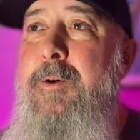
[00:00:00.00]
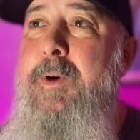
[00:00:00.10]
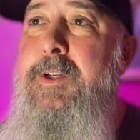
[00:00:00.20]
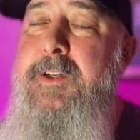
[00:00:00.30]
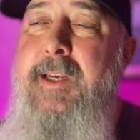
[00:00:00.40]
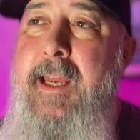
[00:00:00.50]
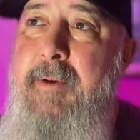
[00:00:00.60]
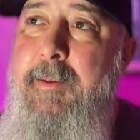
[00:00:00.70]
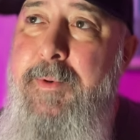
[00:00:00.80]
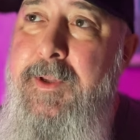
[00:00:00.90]
which
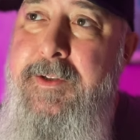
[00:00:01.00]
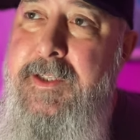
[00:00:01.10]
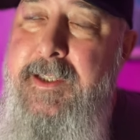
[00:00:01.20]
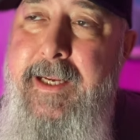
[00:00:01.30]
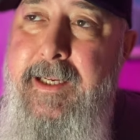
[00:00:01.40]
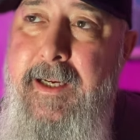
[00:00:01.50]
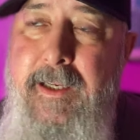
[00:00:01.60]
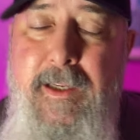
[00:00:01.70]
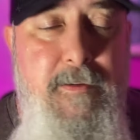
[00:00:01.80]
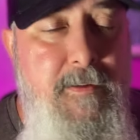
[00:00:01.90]
came up with just like a
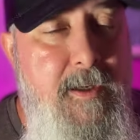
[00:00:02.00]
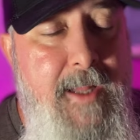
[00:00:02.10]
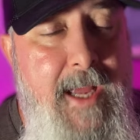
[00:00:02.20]
cute little